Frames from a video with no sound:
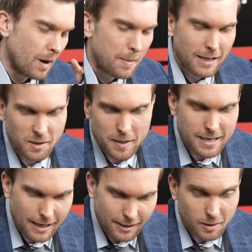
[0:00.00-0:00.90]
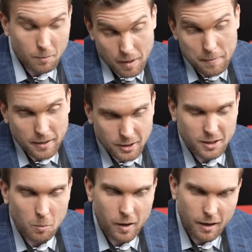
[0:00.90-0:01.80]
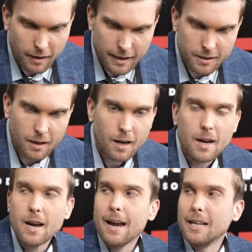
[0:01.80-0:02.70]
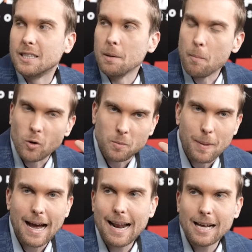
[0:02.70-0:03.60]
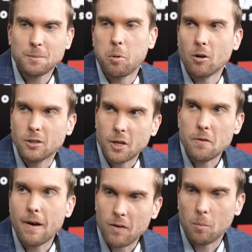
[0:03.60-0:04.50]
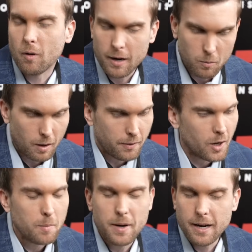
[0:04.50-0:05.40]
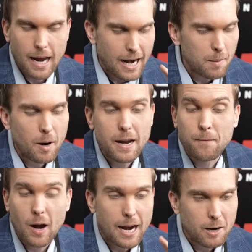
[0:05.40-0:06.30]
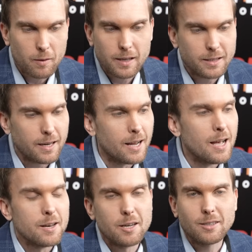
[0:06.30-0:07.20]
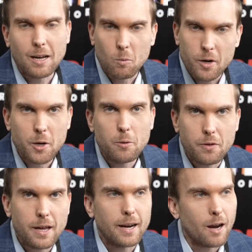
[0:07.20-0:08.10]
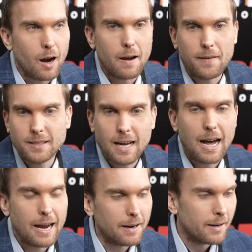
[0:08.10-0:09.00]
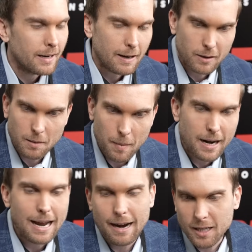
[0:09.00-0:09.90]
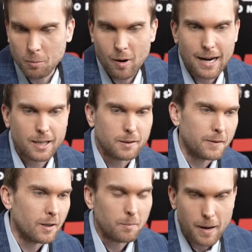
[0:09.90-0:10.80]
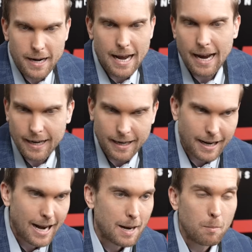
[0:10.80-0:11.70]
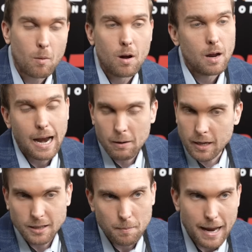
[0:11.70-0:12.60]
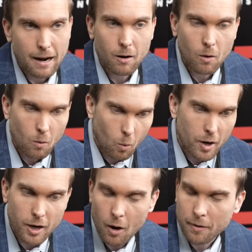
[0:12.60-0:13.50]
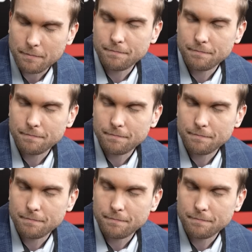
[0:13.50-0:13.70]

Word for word: Maybe it has to be Texas, or maybe it's just someone in Atlanta. It's the most badass person you've ever played with. Could be anybody for any reason. Just like when you think, all right, this guy either is a maniac in the practice field, maniac in a game. It doesn't matter. Where are you going?